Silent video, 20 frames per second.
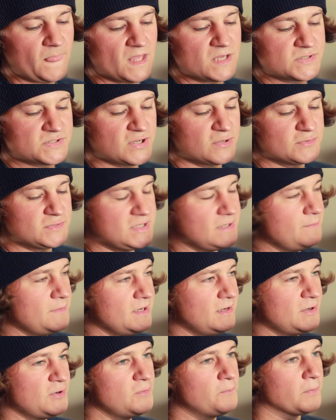So
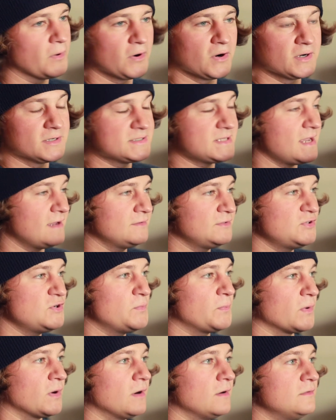D.B. Cooper, or Dan
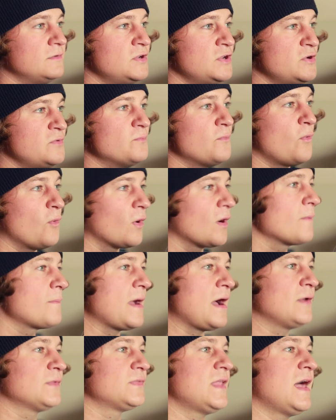Cooper, knew more
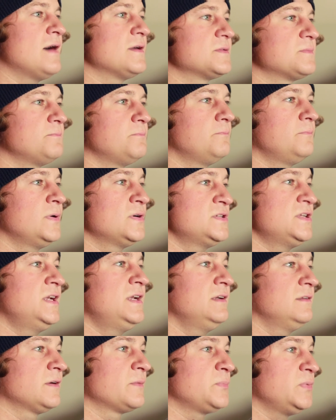about that
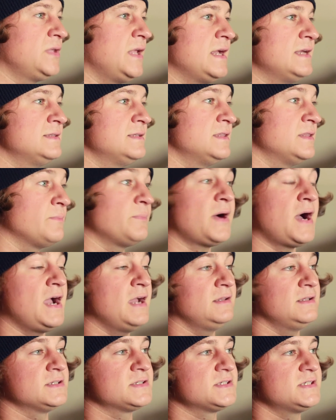particular plane than the
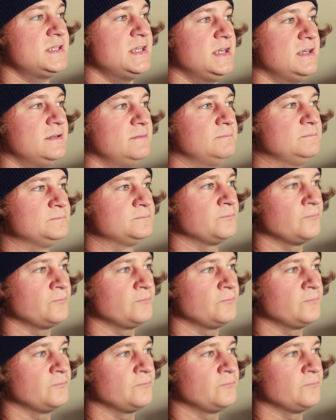pilots did.